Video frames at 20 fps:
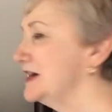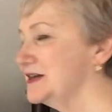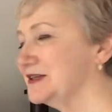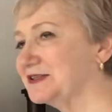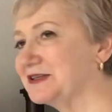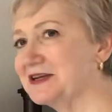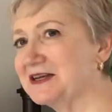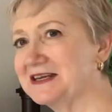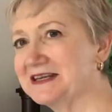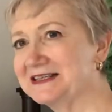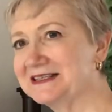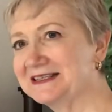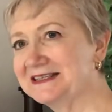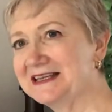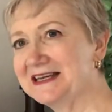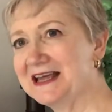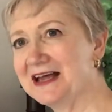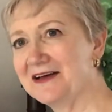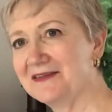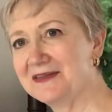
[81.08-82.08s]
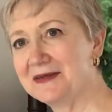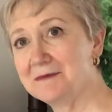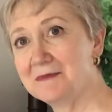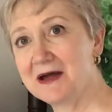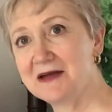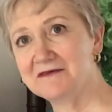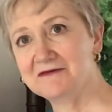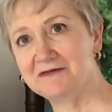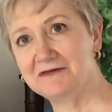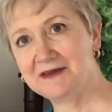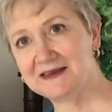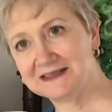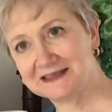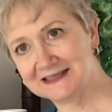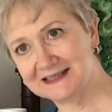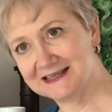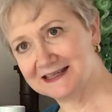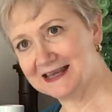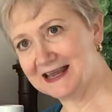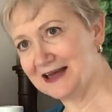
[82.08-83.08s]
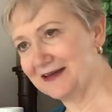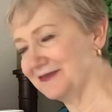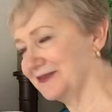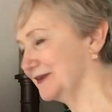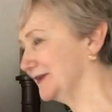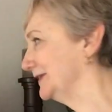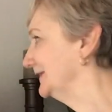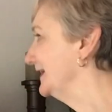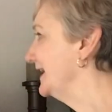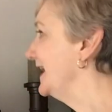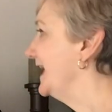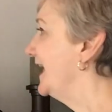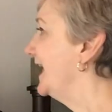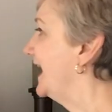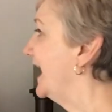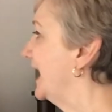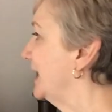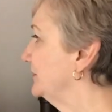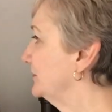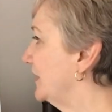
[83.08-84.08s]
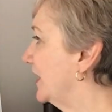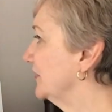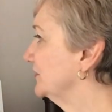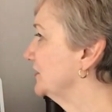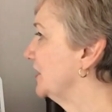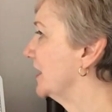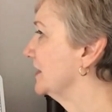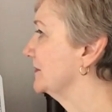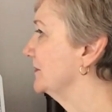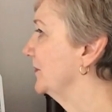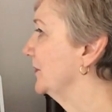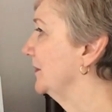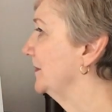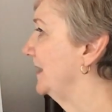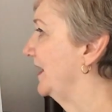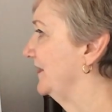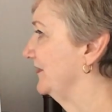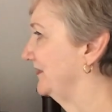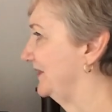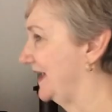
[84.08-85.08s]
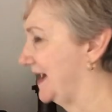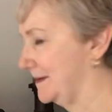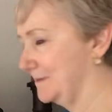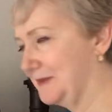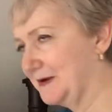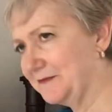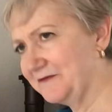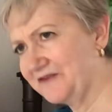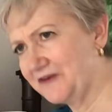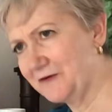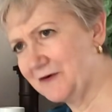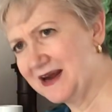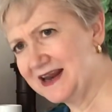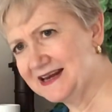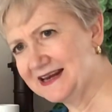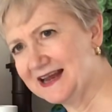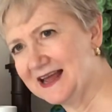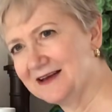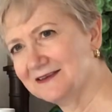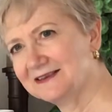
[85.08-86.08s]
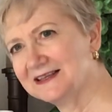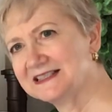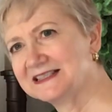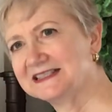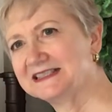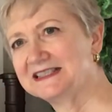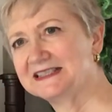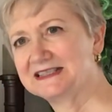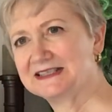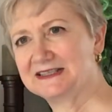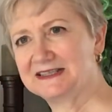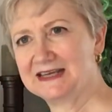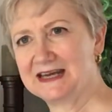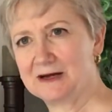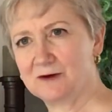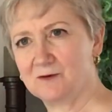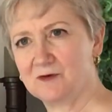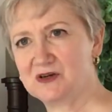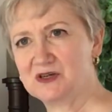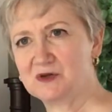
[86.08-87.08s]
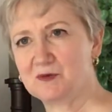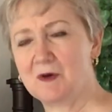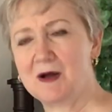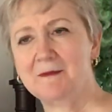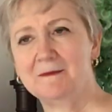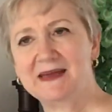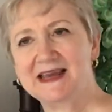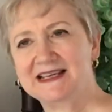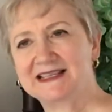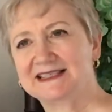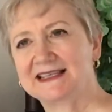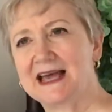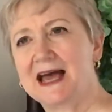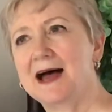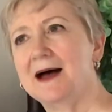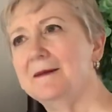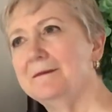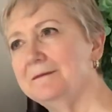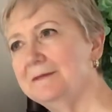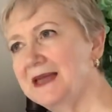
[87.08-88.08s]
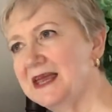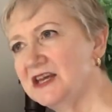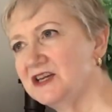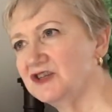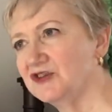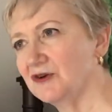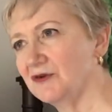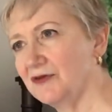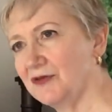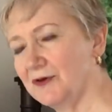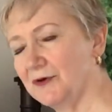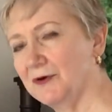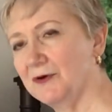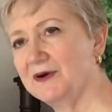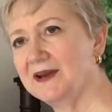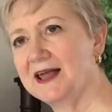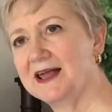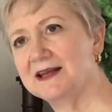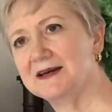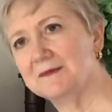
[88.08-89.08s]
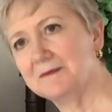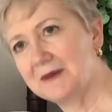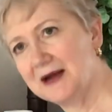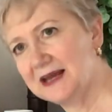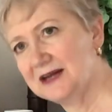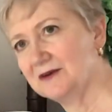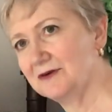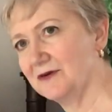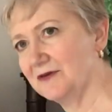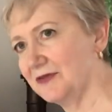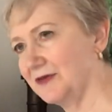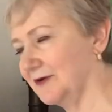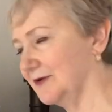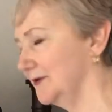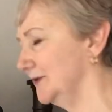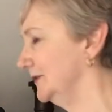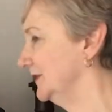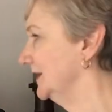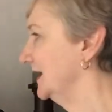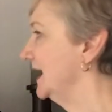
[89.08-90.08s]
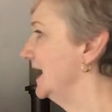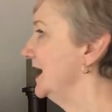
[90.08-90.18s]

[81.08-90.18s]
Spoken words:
so you can see how they might fit together. And I'll talk more about that, but for right now, let's distinguish what makes a major third and a minor third.